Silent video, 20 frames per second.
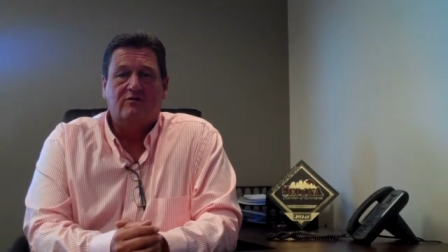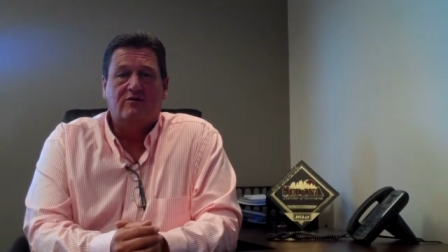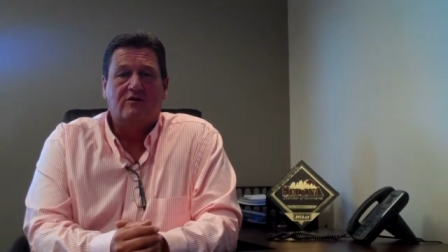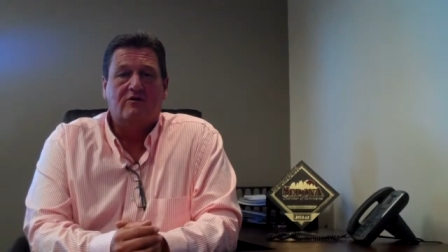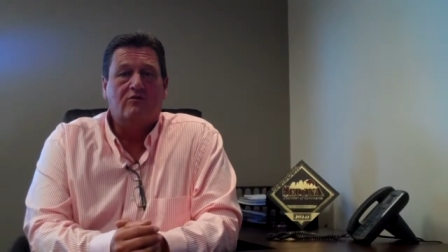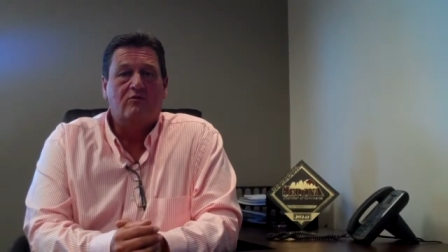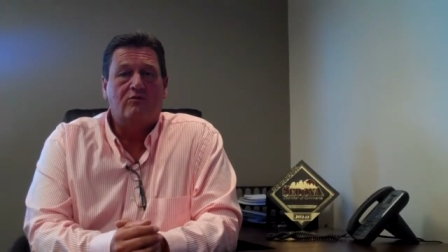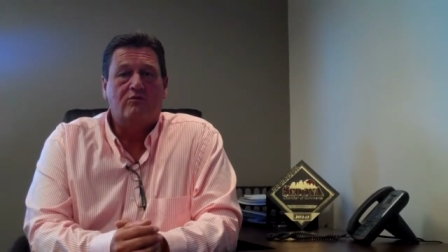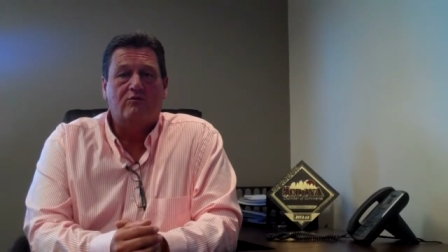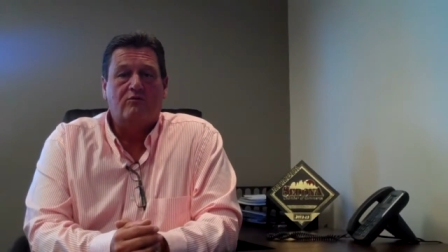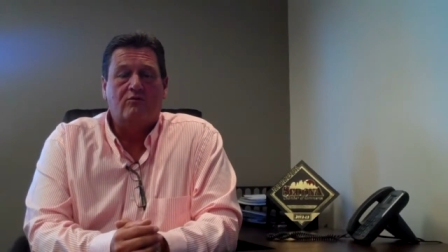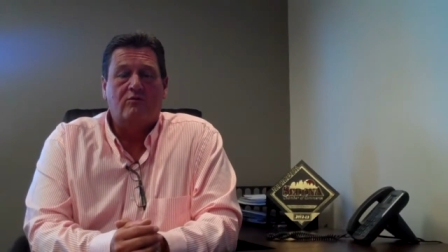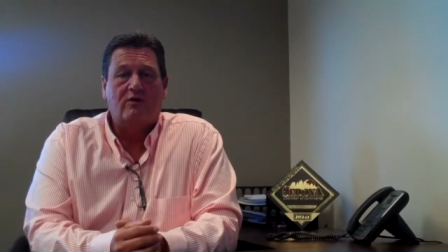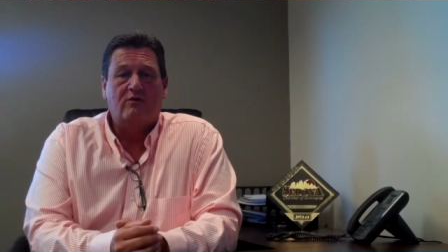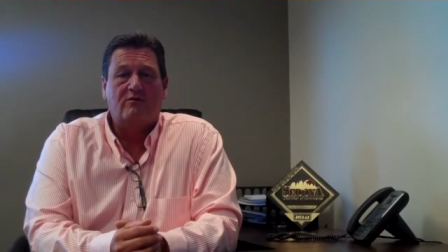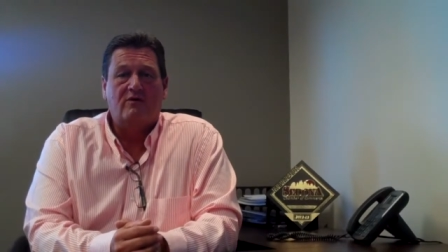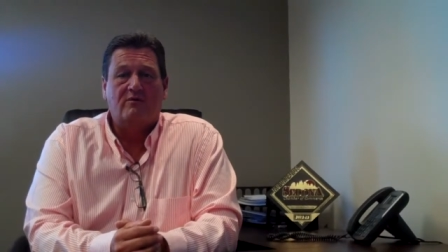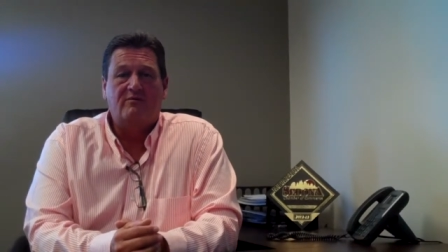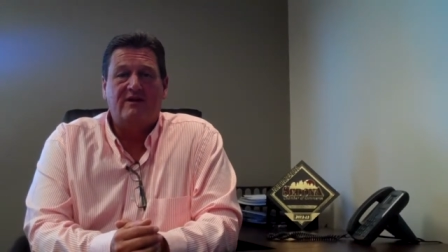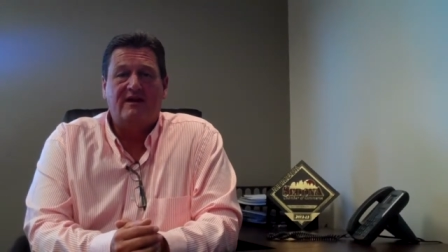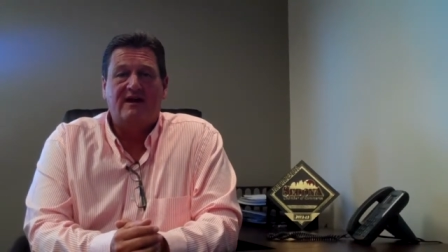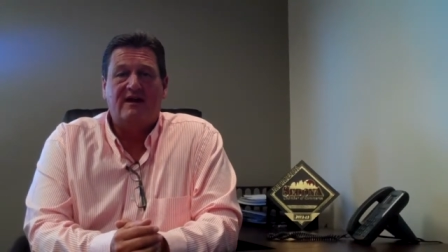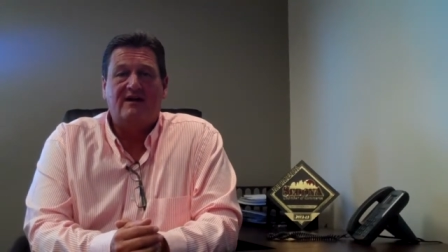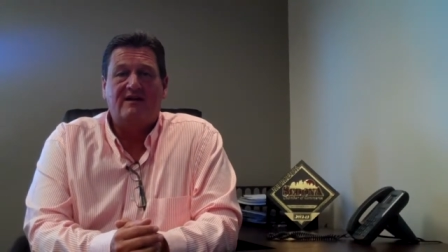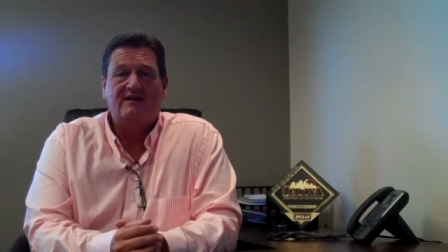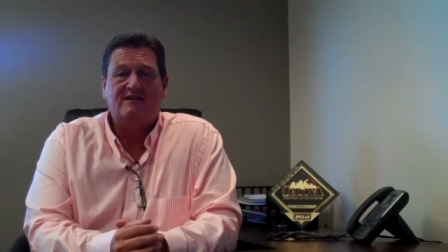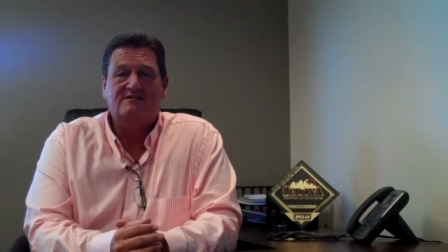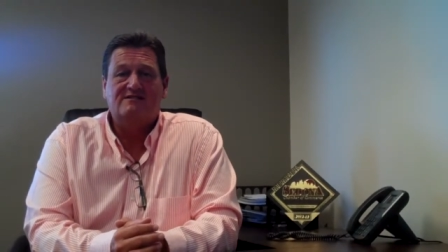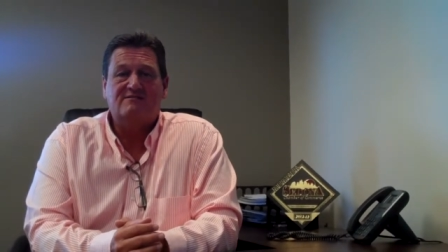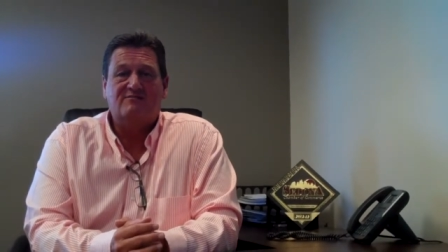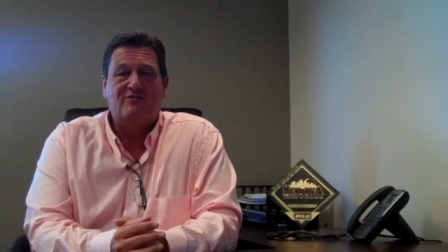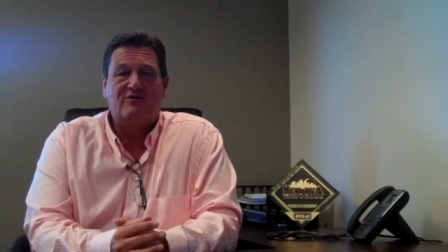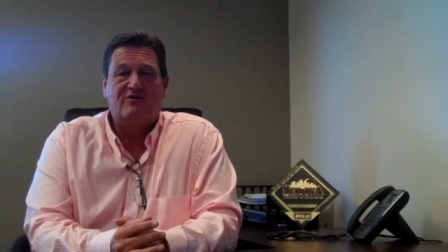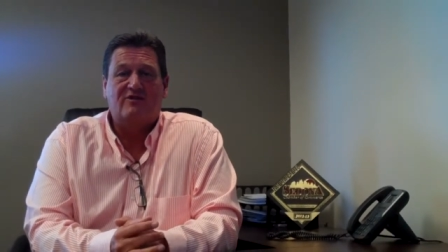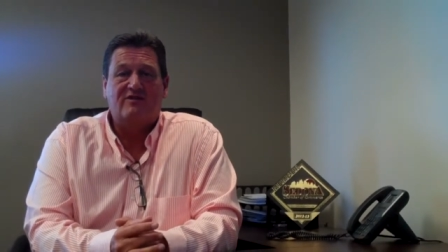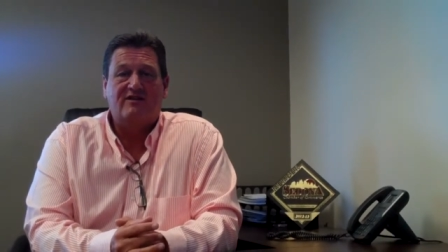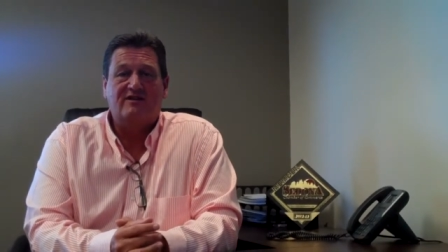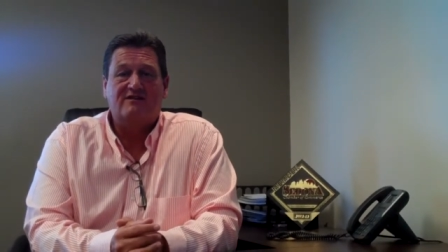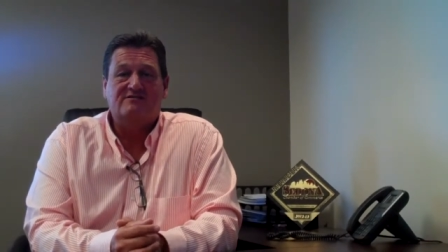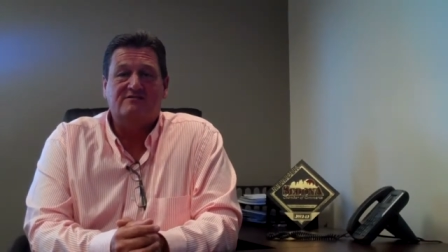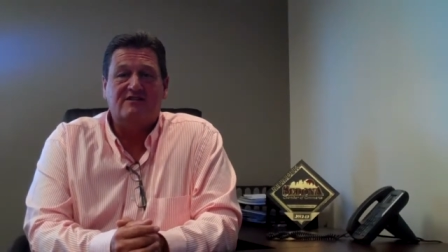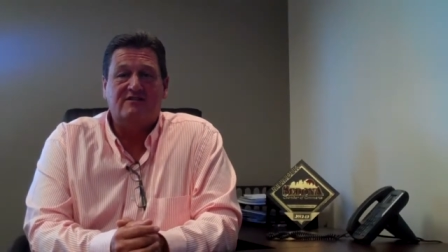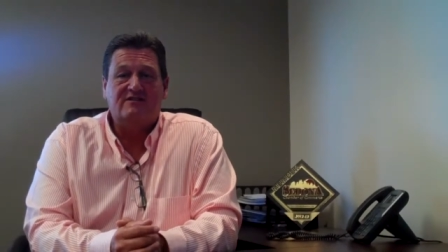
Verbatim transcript: We're, we will be adding some more things